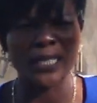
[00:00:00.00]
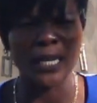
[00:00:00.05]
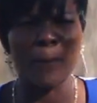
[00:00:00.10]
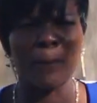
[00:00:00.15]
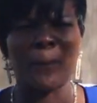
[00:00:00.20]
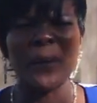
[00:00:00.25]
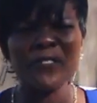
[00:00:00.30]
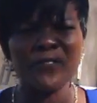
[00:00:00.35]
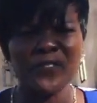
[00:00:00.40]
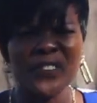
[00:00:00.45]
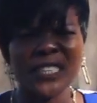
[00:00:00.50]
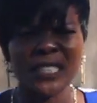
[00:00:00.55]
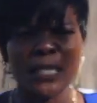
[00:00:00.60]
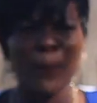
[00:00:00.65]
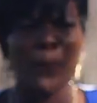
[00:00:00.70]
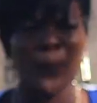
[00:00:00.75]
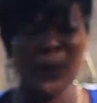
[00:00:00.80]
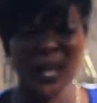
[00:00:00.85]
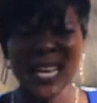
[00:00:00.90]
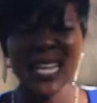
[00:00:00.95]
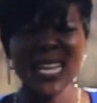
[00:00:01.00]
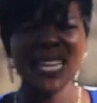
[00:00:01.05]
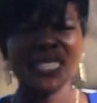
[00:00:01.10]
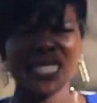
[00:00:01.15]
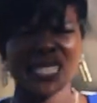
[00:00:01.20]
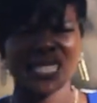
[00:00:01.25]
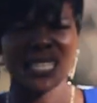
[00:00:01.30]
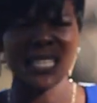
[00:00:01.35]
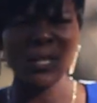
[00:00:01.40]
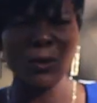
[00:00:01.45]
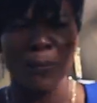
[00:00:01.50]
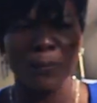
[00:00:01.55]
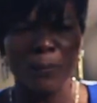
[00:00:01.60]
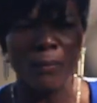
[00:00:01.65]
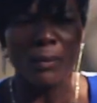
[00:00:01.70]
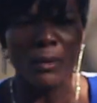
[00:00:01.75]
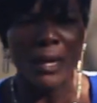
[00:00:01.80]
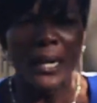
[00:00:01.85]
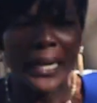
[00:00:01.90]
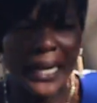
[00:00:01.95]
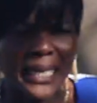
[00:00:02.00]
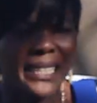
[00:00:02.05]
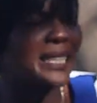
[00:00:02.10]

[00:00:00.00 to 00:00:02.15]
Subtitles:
a perfect, brilliant skill. Right. And